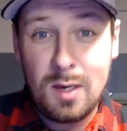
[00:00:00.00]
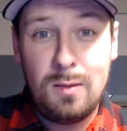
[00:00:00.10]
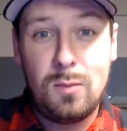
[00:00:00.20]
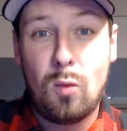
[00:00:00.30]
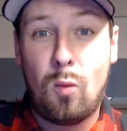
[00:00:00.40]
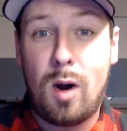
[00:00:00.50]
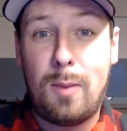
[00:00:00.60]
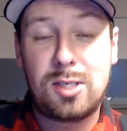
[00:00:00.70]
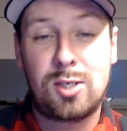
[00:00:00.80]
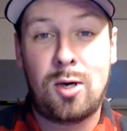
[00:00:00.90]
while my
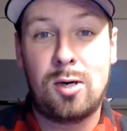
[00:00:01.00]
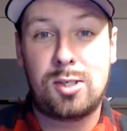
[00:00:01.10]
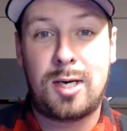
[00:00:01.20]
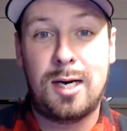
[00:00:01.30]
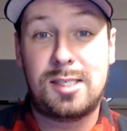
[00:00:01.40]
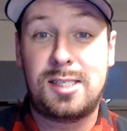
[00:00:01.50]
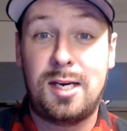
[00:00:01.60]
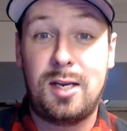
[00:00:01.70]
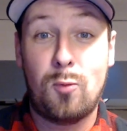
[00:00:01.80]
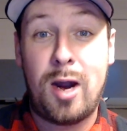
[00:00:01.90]
cigars are kind of
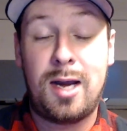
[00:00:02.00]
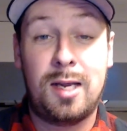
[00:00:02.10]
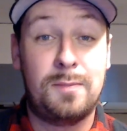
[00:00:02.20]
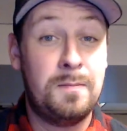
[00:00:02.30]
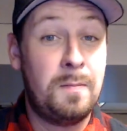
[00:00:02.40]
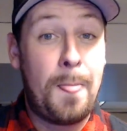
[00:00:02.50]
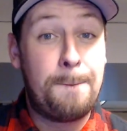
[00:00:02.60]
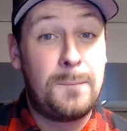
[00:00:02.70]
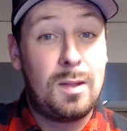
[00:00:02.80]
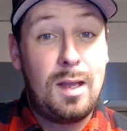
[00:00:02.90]
sitting, waiting,
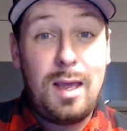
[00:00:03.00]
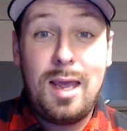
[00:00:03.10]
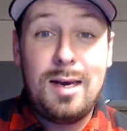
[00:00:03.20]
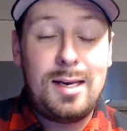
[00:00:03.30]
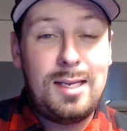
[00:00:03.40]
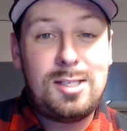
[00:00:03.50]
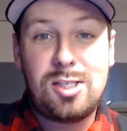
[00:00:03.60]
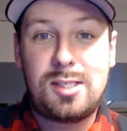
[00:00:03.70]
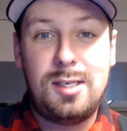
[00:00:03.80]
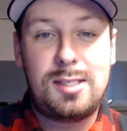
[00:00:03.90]
and
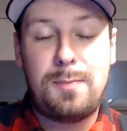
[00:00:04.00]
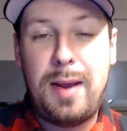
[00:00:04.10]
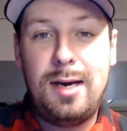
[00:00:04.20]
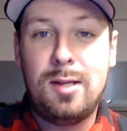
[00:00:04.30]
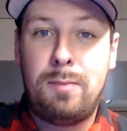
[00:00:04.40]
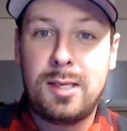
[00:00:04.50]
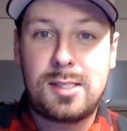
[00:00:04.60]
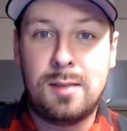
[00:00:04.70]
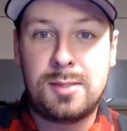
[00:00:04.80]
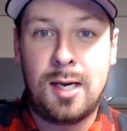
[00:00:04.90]
it's a pain in the butt
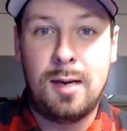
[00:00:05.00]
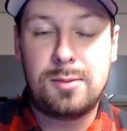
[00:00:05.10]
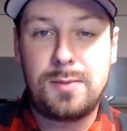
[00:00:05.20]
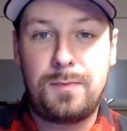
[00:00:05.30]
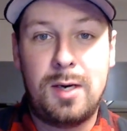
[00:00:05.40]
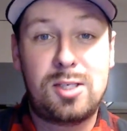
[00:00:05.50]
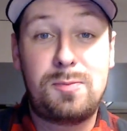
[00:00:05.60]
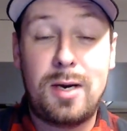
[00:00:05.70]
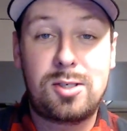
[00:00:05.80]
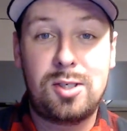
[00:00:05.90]
sometimes. And
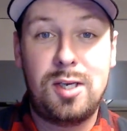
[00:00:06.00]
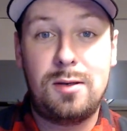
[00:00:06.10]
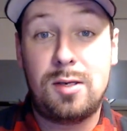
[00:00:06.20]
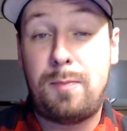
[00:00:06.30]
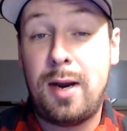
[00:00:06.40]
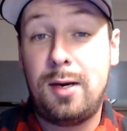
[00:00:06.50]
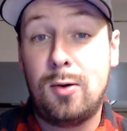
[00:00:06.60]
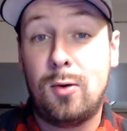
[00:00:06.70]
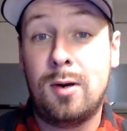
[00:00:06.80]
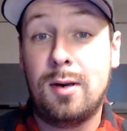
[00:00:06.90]
especially depending
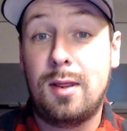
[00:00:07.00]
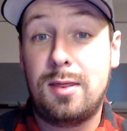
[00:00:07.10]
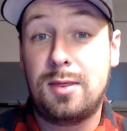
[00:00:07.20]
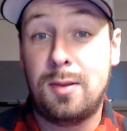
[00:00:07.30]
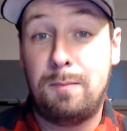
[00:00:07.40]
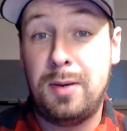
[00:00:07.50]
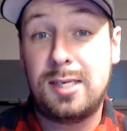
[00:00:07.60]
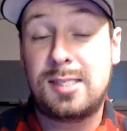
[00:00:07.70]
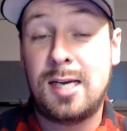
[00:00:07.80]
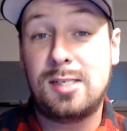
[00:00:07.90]
on the big
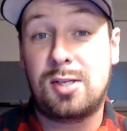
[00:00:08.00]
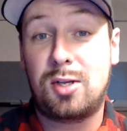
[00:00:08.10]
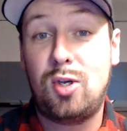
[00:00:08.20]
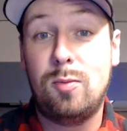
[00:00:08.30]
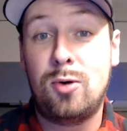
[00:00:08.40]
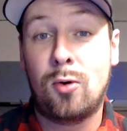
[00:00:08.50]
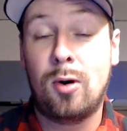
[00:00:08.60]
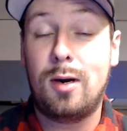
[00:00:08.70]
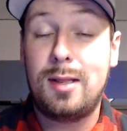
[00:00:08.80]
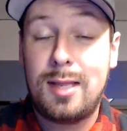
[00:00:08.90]
size of the
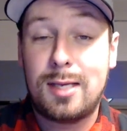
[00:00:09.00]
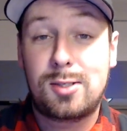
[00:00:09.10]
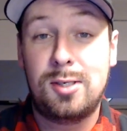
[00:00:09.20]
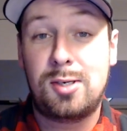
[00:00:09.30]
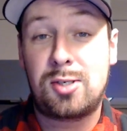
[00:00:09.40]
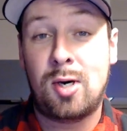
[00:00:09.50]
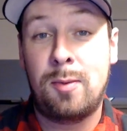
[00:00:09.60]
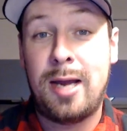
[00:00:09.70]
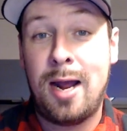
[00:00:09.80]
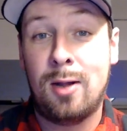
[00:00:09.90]
humidor, that's going to
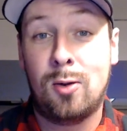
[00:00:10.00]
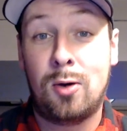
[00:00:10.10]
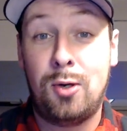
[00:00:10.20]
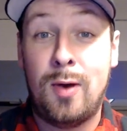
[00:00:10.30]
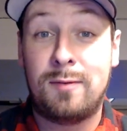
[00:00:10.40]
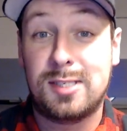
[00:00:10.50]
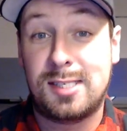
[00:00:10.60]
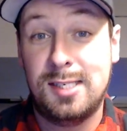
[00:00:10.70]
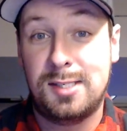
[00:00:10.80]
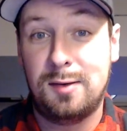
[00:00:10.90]
determine how long you have to
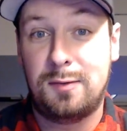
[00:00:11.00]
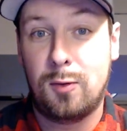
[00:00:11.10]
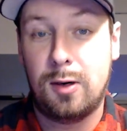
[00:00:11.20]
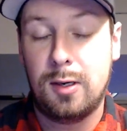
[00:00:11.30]
season it for.